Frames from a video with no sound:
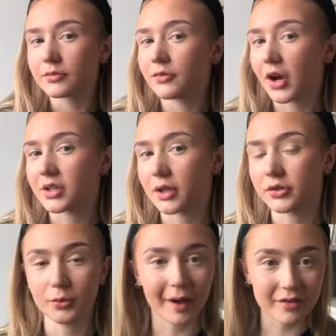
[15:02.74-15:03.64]
very
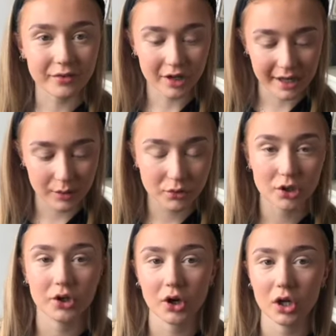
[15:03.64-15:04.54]
subtle, but I feel like it would
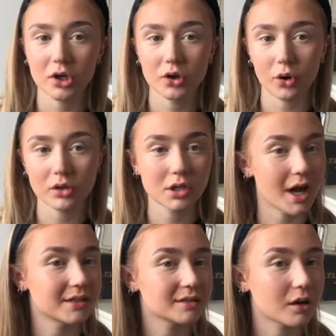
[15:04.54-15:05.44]
look a lot
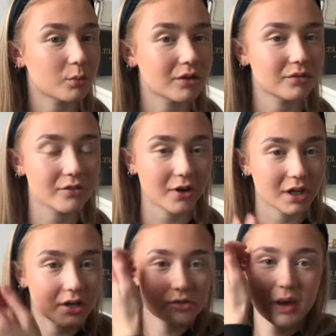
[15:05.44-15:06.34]
nicer with very
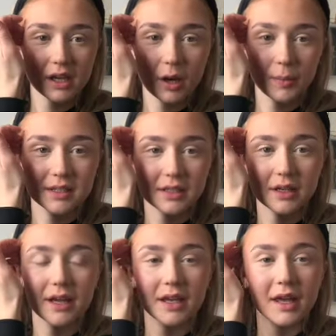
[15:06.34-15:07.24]
natural makeup, as in
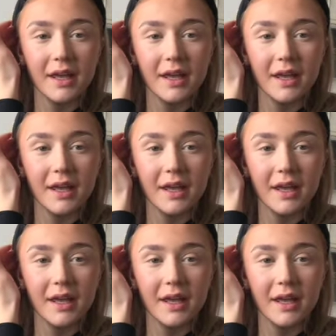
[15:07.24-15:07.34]
like